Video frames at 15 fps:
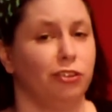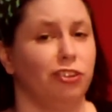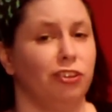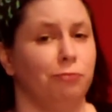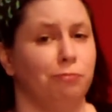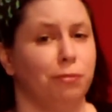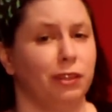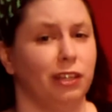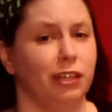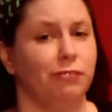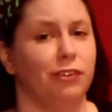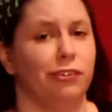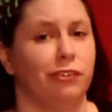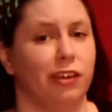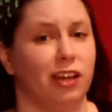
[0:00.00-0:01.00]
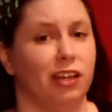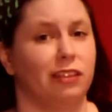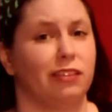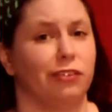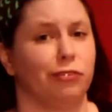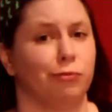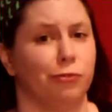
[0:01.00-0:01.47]
and you believe it or
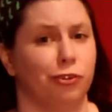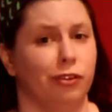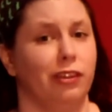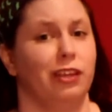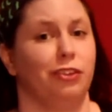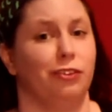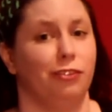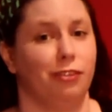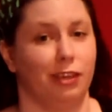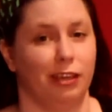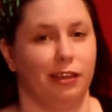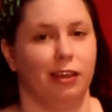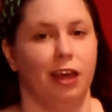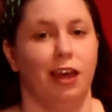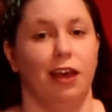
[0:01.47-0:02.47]
not, there's more than you think.